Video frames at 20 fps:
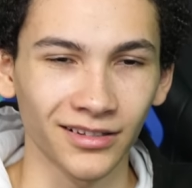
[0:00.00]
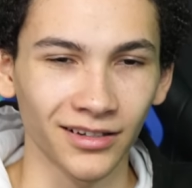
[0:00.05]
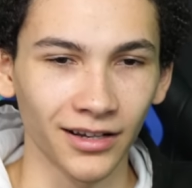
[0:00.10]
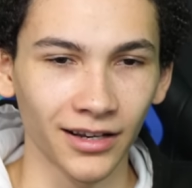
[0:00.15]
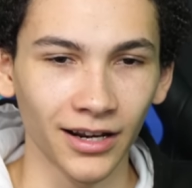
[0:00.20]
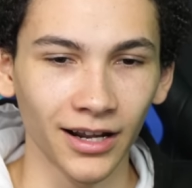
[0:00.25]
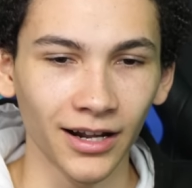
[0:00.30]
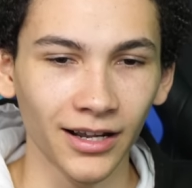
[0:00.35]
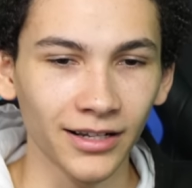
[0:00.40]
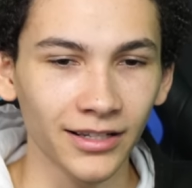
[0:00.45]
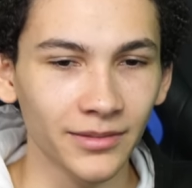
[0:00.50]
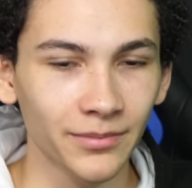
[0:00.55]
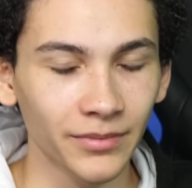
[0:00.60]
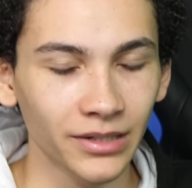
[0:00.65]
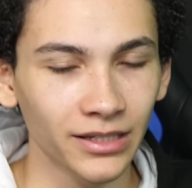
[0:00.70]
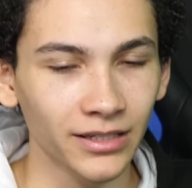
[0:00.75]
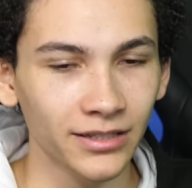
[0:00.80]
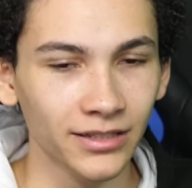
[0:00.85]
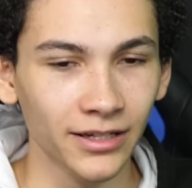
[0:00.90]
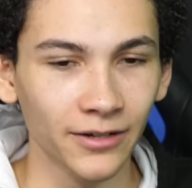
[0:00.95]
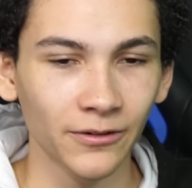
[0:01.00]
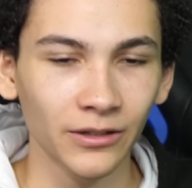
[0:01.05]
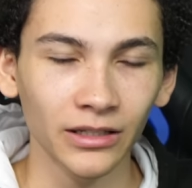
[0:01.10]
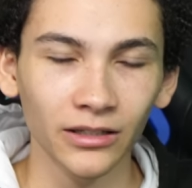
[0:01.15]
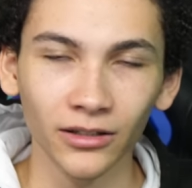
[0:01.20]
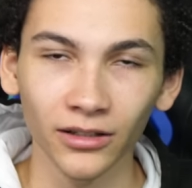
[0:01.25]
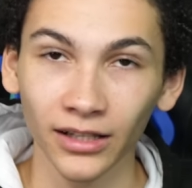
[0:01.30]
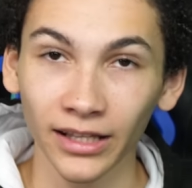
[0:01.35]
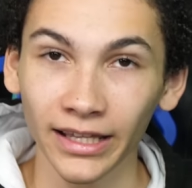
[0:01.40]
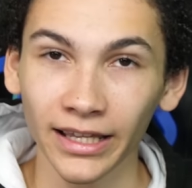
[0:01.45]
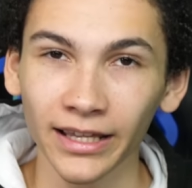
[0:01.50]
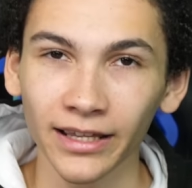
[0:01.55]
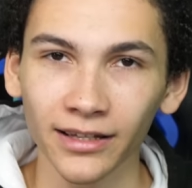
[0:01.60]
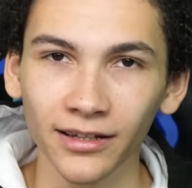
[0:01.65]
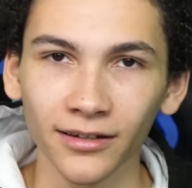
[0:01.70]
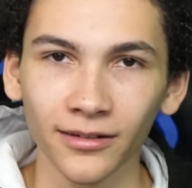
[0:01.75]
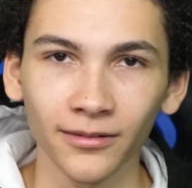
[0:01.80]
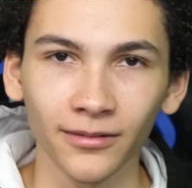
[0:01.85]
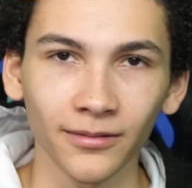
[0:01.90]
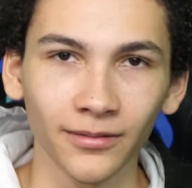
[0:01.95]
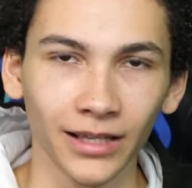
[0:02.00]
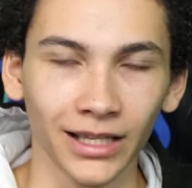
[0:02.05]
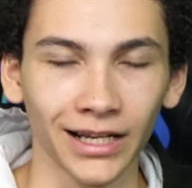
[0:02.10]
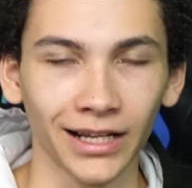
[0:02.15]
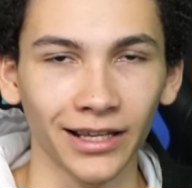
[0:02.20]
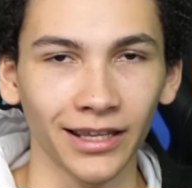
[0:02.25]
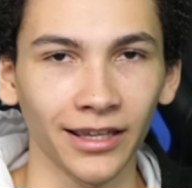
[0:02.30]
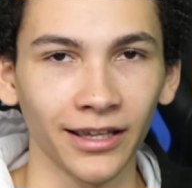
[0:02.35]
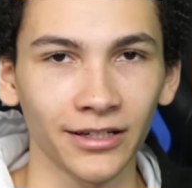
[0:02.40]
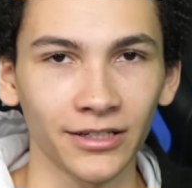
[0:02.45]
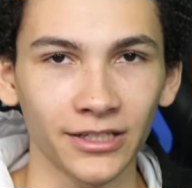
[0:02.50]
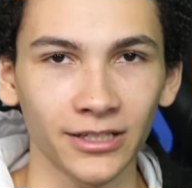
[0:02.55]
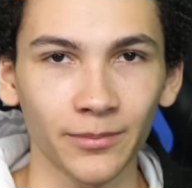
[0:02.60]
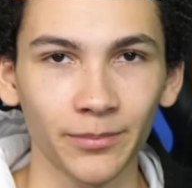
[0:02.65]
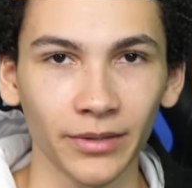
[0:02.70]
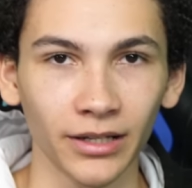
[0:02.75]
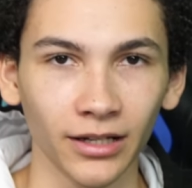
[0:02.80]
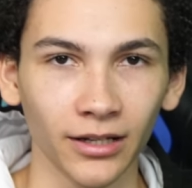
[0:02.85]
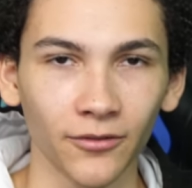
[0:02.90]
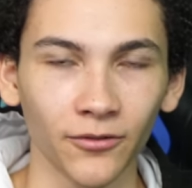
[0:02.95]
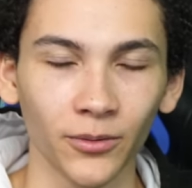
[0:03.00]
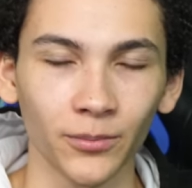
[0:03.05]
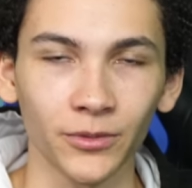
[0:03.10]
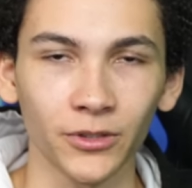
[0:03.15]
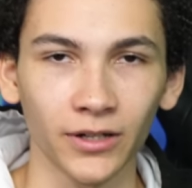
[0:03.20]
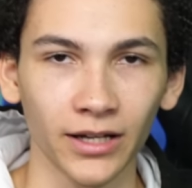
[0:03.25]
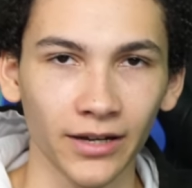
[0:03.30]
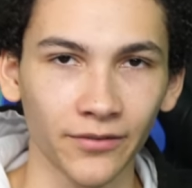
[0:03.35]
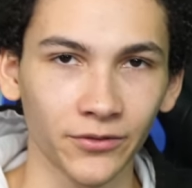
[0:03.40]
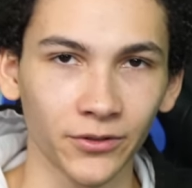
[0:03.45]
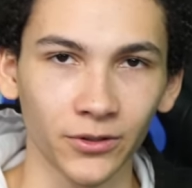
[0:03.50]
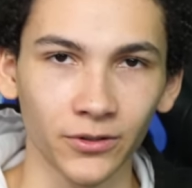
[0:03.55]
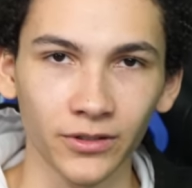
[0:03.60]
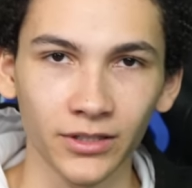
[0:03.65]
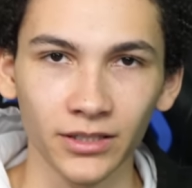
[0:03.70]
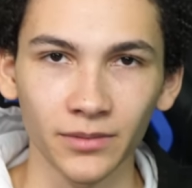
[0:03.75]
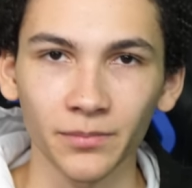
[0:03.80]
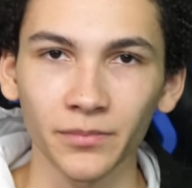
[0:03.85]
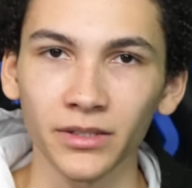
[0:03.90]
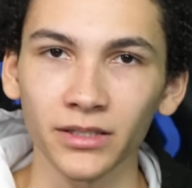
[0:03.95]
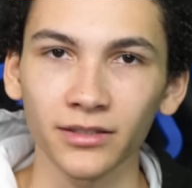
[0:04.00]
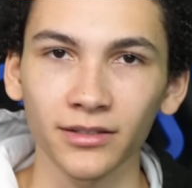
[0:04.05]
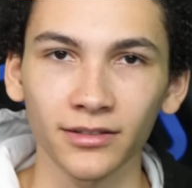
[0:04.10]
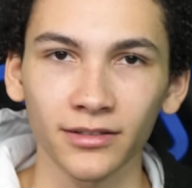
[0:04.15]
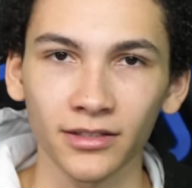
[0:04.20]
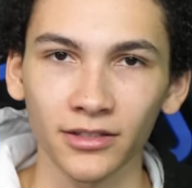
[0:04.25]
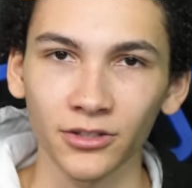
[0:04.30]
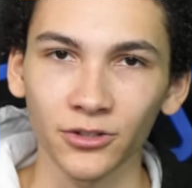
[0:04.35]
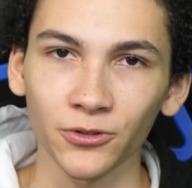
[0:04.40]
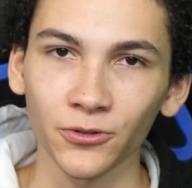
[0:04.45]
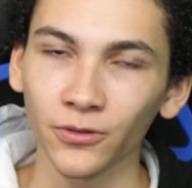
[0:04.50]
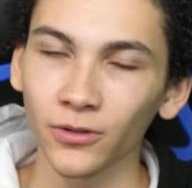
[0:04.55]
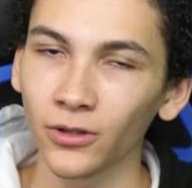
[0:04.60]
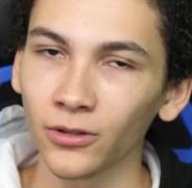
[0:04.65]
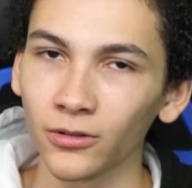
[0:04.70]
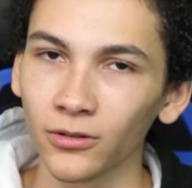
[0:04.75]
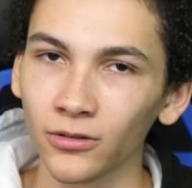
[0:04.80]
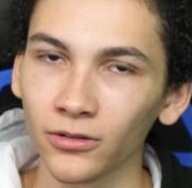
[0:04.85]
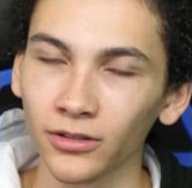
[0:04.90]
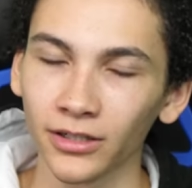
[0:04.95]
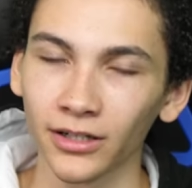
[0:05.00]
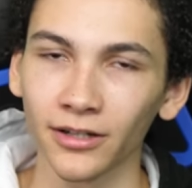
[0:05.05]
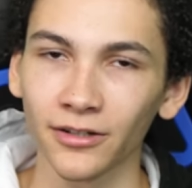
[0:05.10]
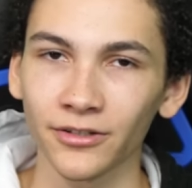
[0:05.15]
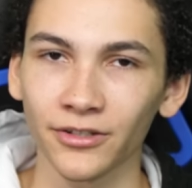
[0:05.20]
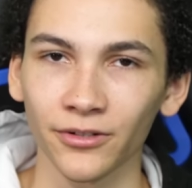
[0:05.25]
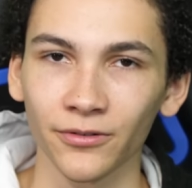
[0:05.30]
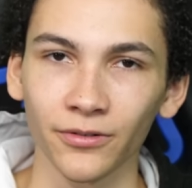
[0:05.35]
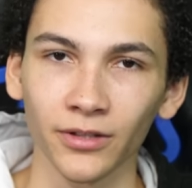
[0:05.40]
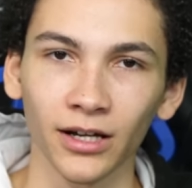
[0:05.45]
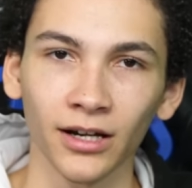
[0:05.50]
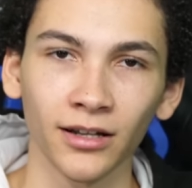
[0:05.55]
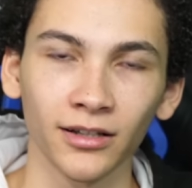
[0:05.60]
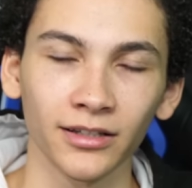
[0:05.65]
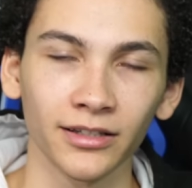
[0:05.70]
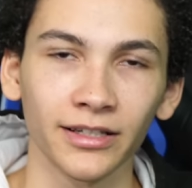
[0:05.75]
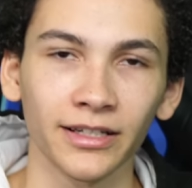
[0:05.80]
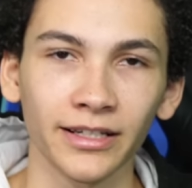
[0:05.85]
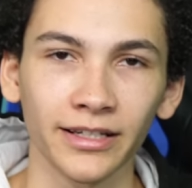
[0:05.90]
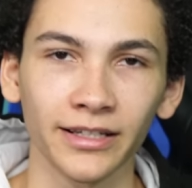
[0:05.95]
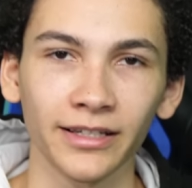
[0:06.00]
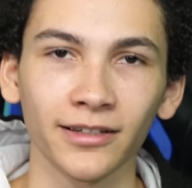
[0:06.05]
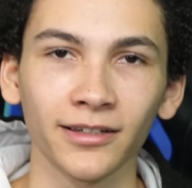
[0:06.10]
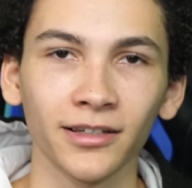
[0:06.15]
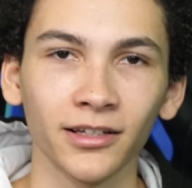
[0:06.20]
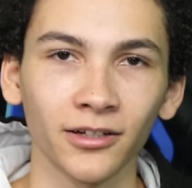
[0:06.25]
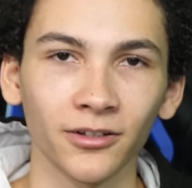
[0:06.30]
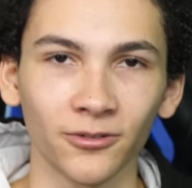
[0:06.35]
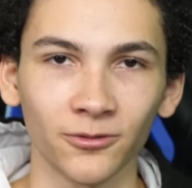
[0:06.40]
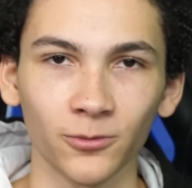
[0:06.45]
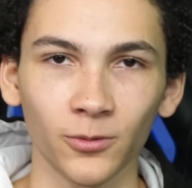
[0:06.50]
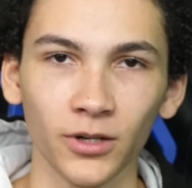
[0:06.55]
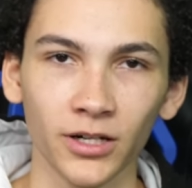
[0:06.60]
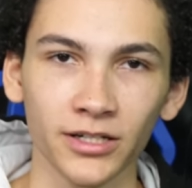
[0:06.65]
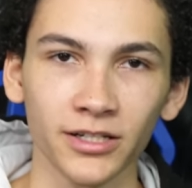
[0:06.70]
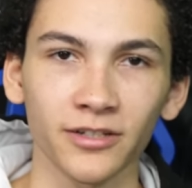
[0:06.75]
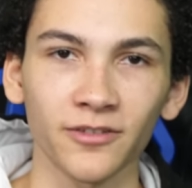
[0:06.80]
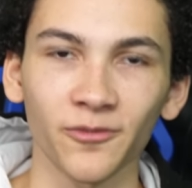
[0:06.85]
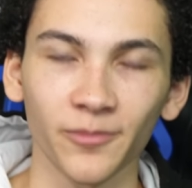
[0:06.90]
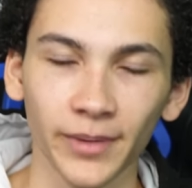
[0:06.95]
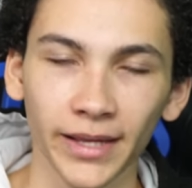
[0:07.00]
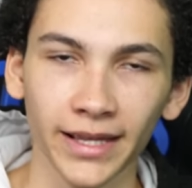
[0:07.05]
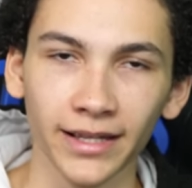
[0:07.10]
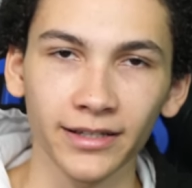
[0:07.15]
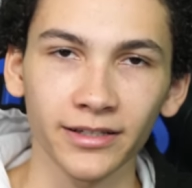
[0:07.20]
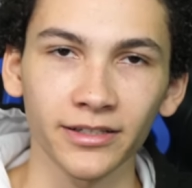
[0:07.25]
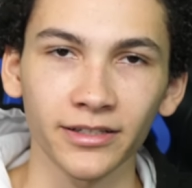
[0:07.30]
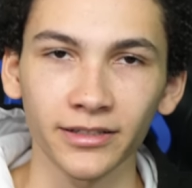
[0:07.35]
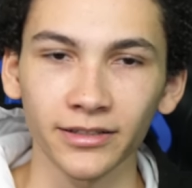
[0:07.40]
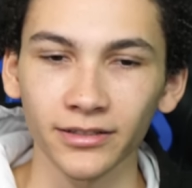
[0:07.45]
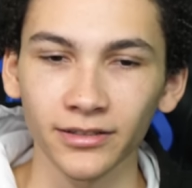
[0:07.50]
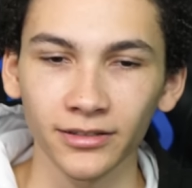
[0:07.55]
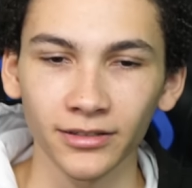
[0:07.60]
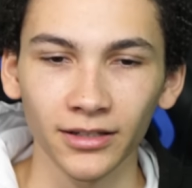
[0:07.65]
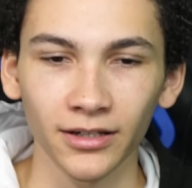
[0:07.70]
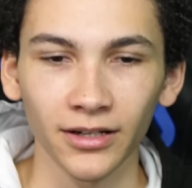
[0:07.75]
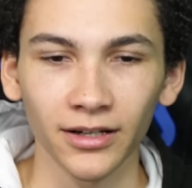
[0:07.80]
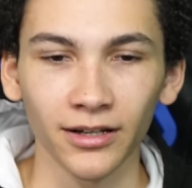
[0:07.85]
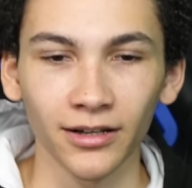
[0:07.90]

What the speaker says: Not as many as I would like, and I can't ship any of them till after Christmas because it's too cold and also the holiday rush of packages.